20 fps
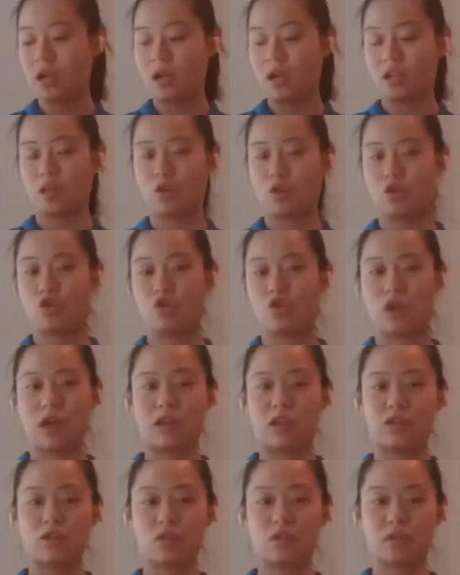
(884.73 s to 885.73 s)
So
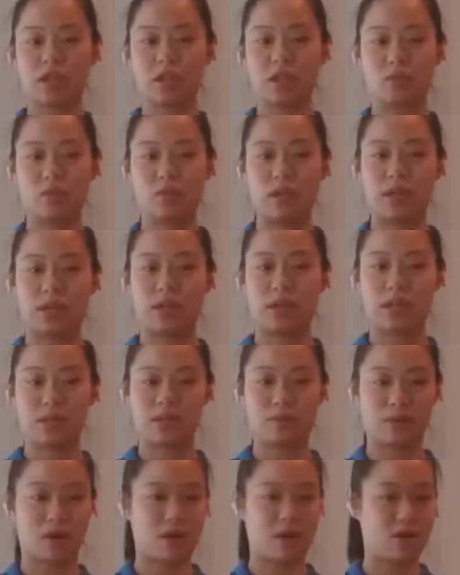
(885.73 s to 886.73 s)
gentle squeezes,
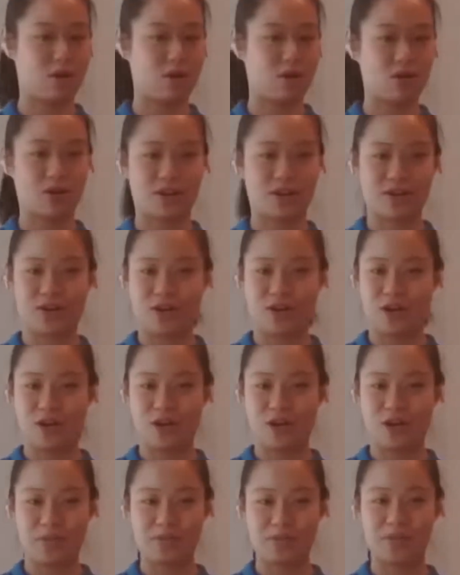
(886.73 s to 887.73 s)
we're not hurting our
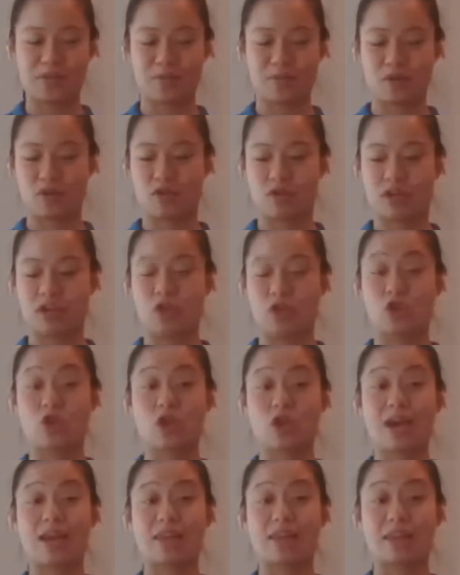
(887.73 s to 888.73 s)
arms. We're just
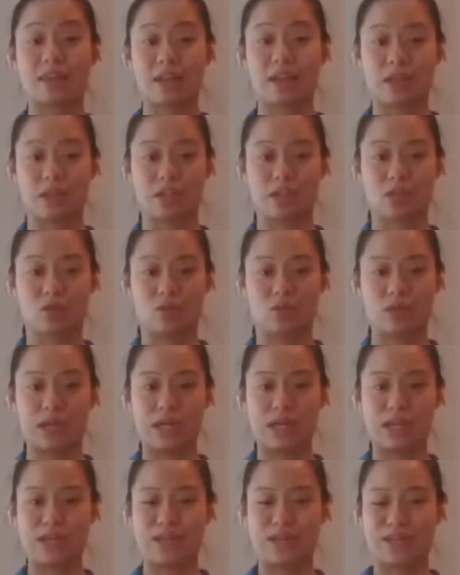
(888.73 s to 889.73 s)
gently
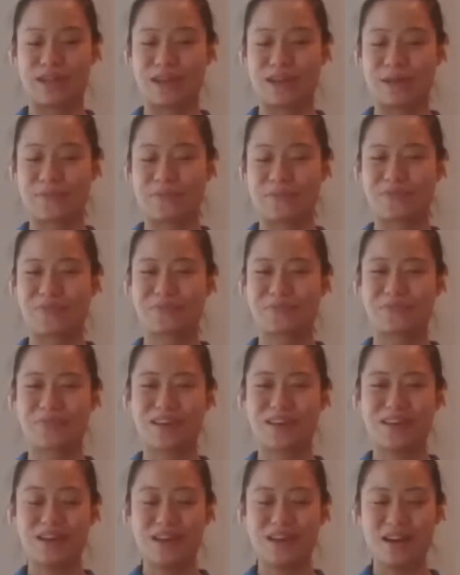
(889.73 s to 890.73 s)
squeezing
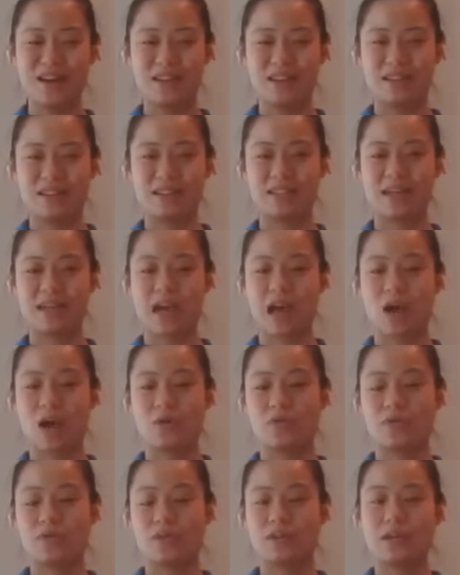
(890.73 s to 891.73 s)
down
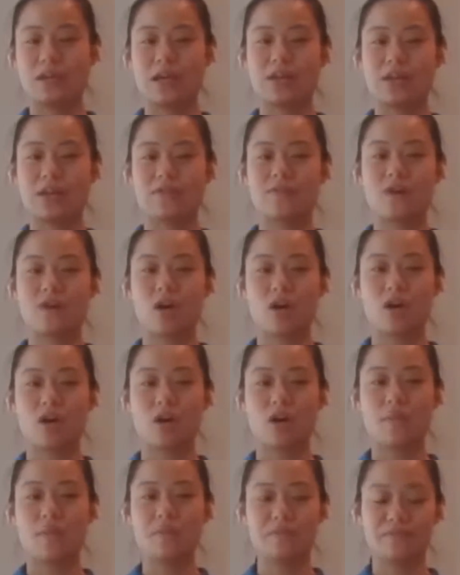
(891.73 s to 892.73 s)
the length of our
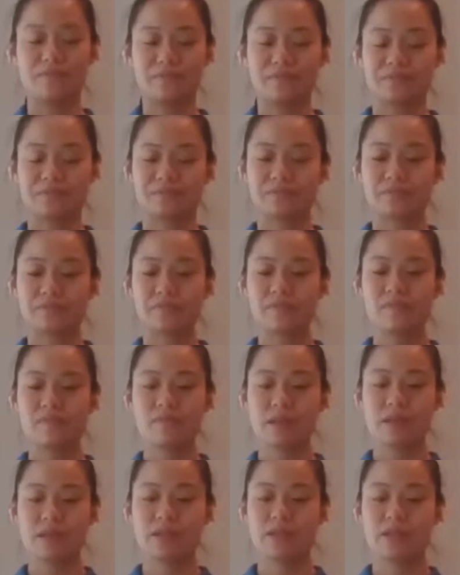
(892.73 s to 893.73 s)
arm
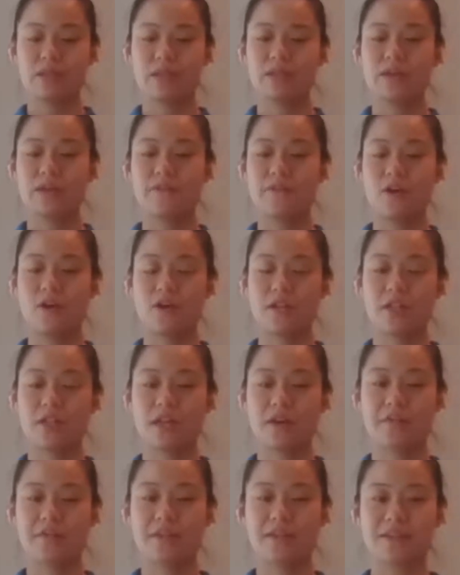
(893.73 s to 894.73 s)
to give
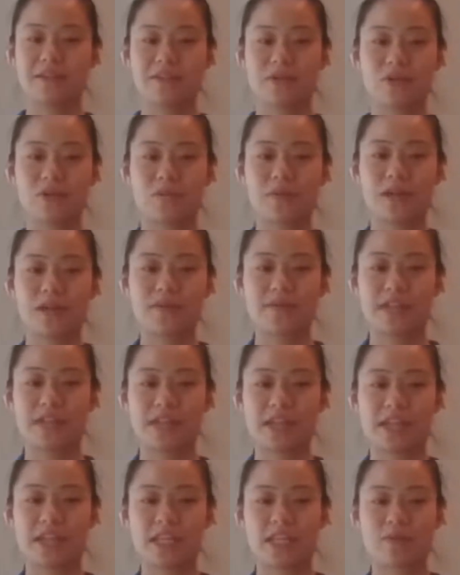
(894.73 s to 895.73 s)
ourselves a little bit of a
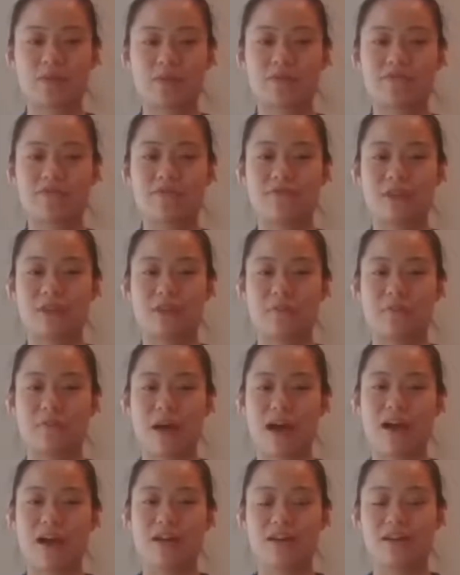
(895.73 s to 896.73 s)
sensory
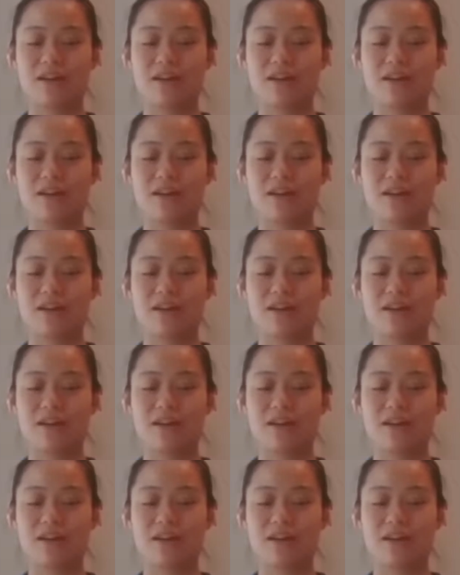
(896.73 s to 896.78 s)
feedback,